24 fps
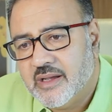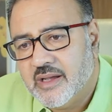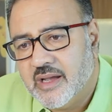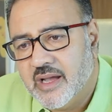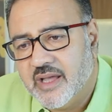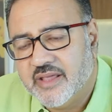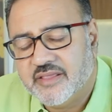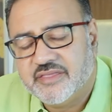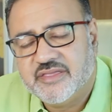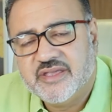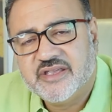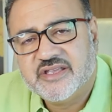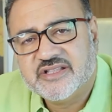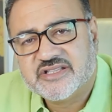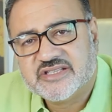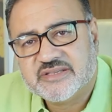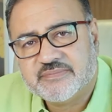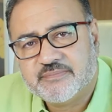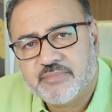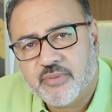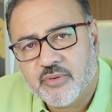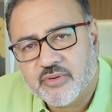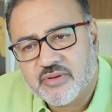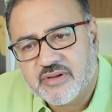I think it's
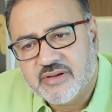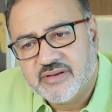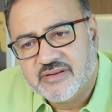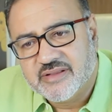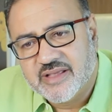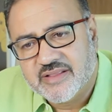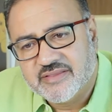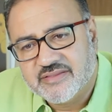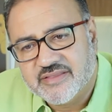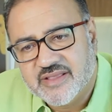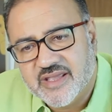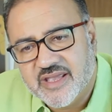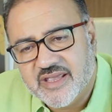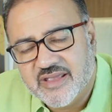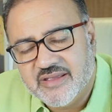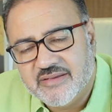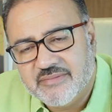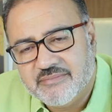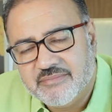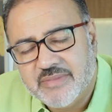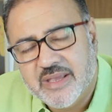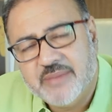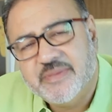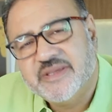important that they
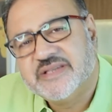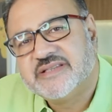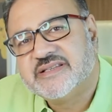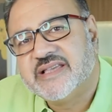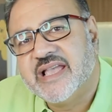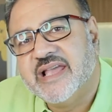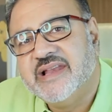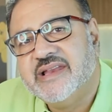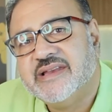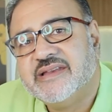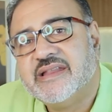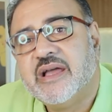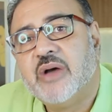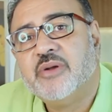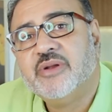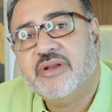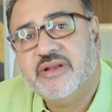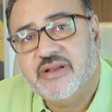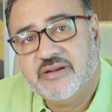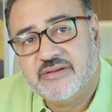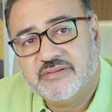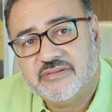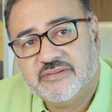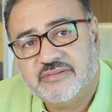maybe scale it down a
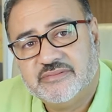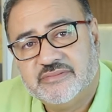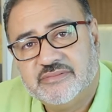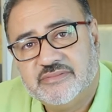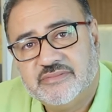little.